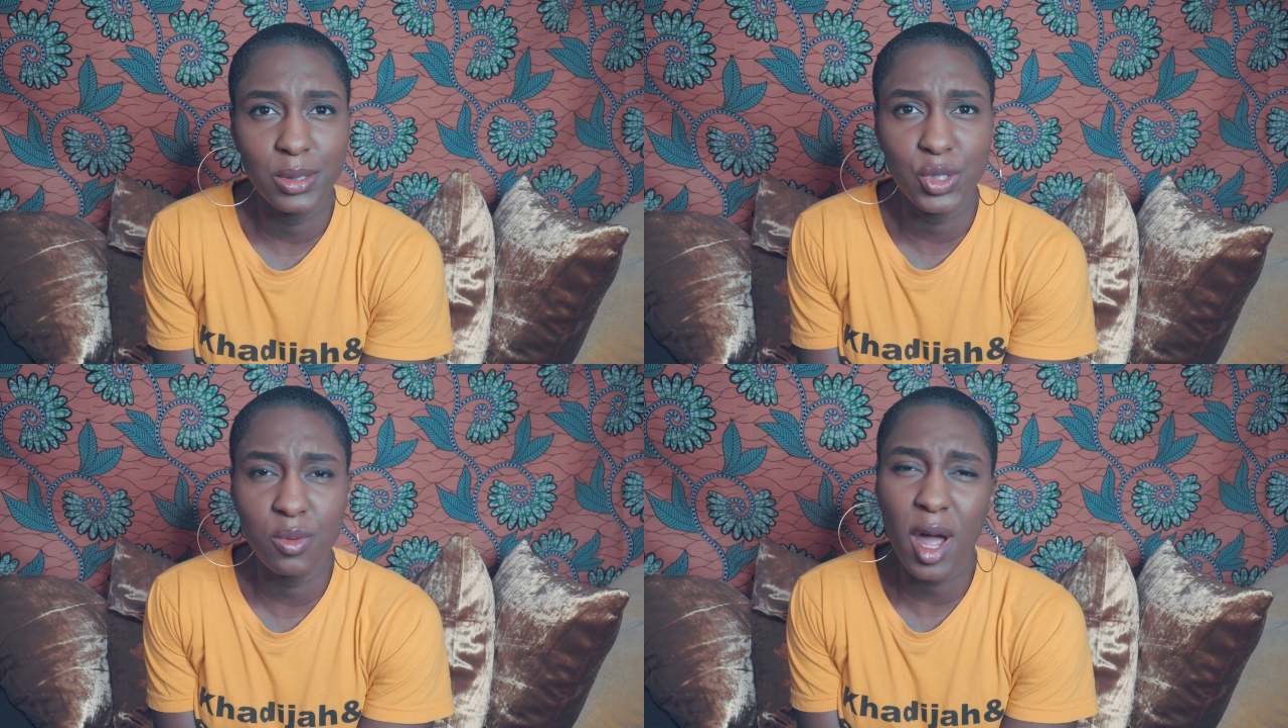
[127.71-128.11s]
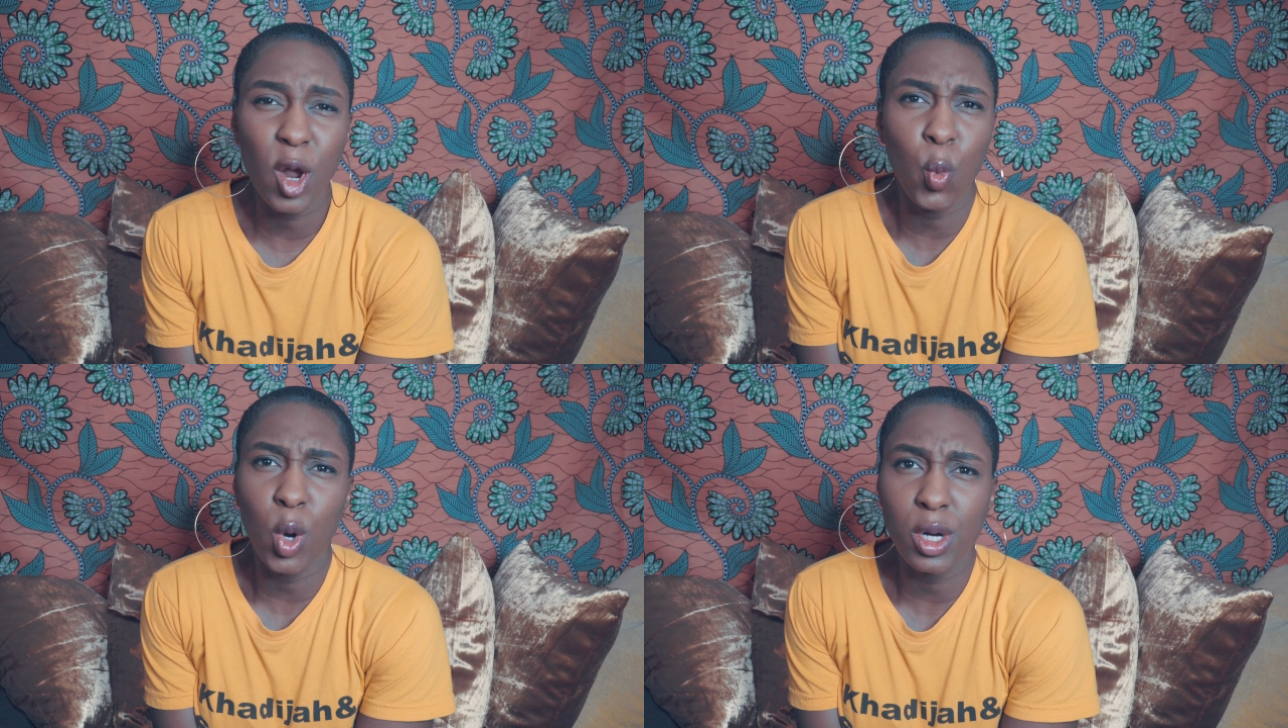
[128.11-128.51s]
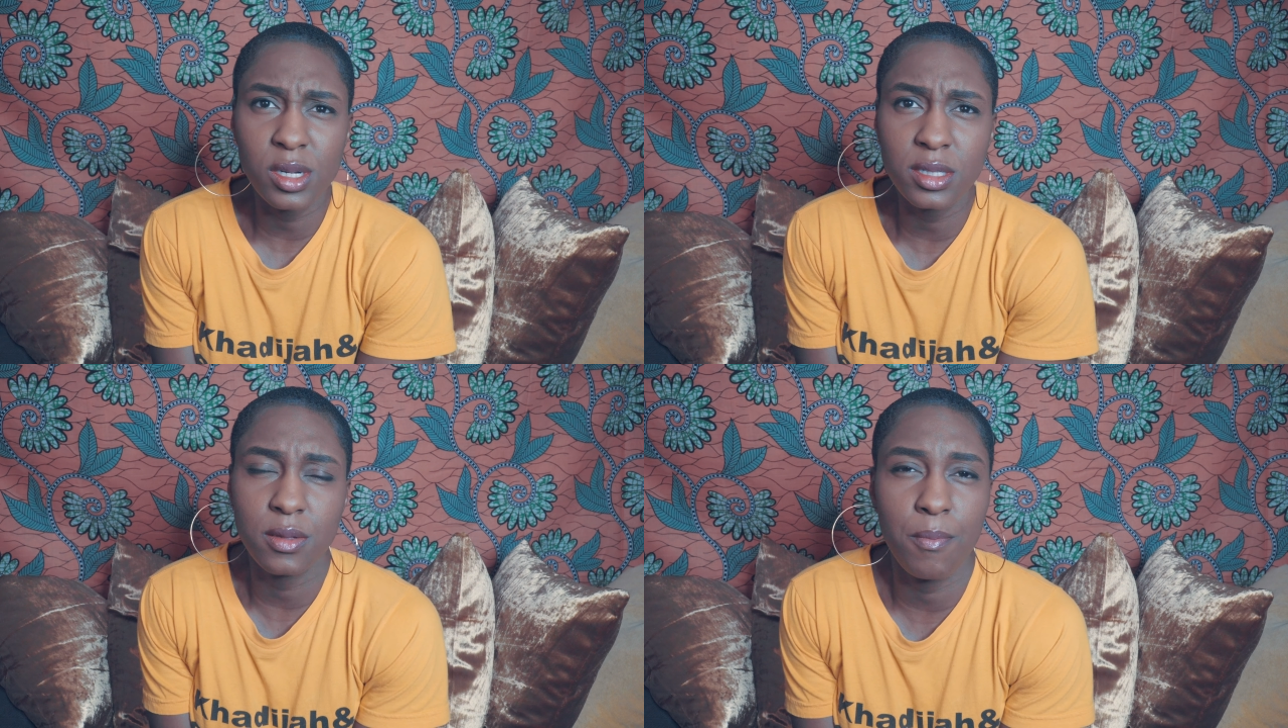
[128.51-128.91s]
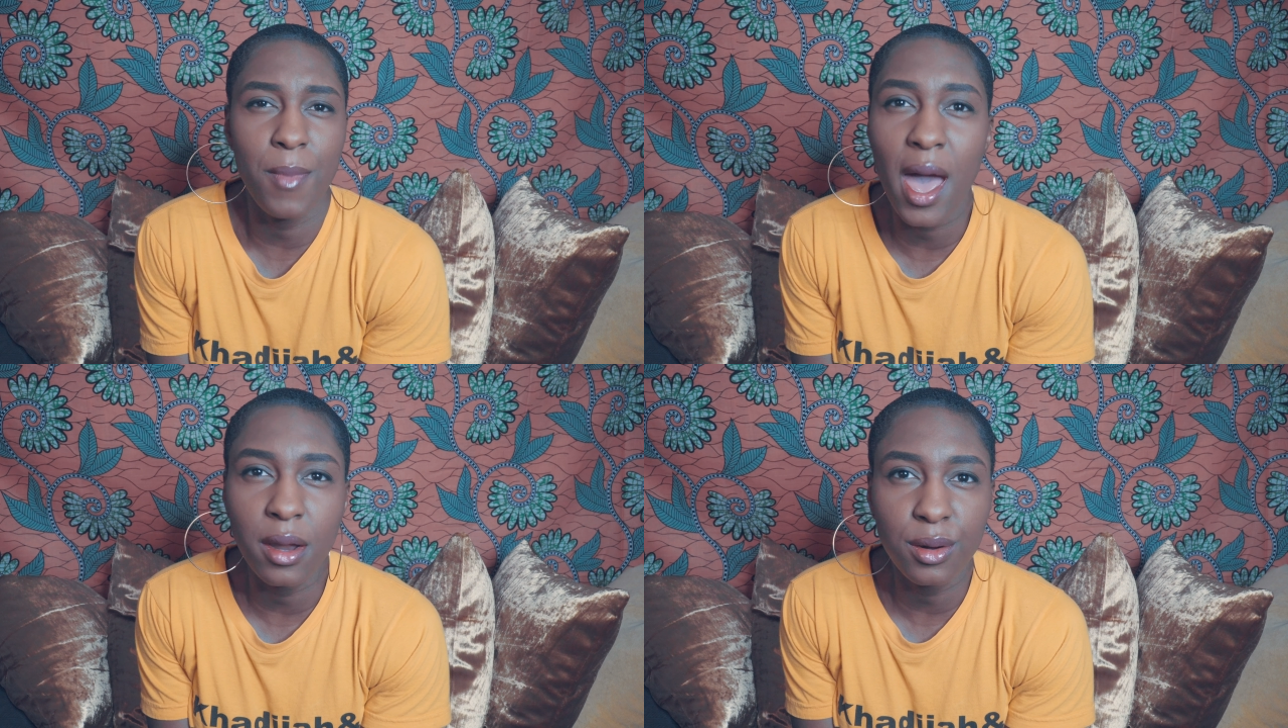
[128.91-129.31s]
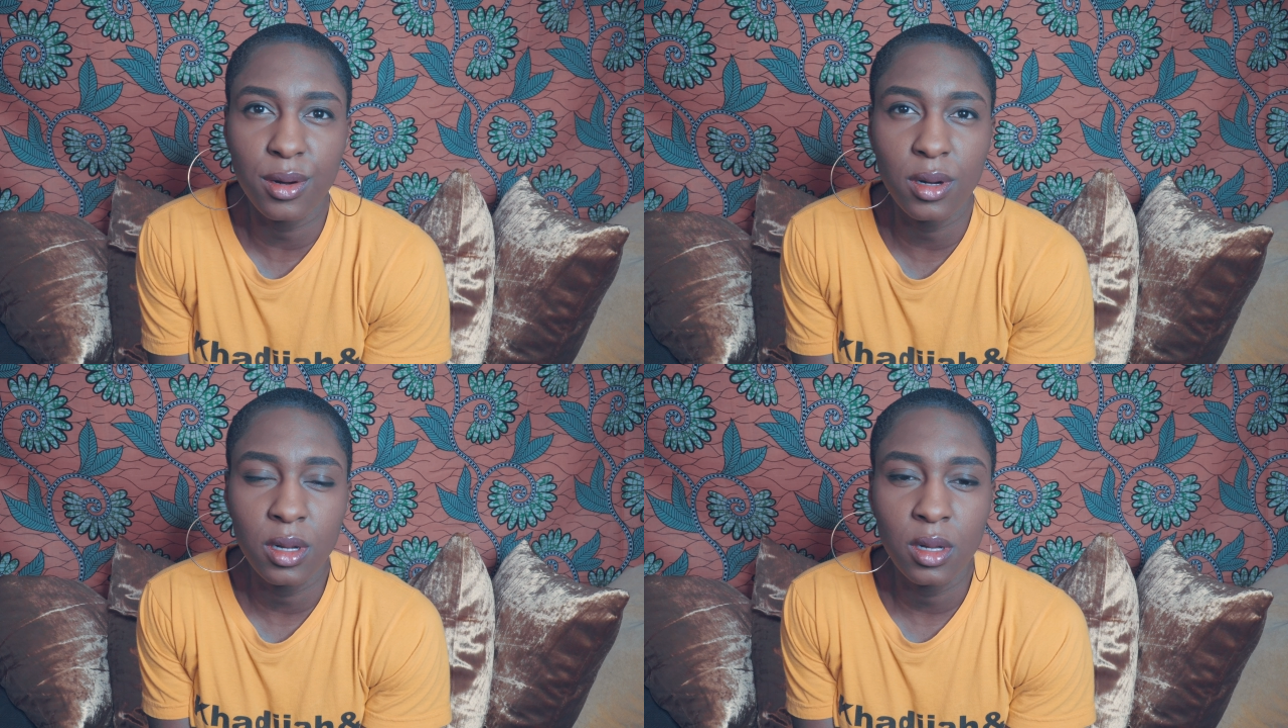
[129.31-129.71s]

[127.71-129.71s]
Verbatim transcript: Do my words matter?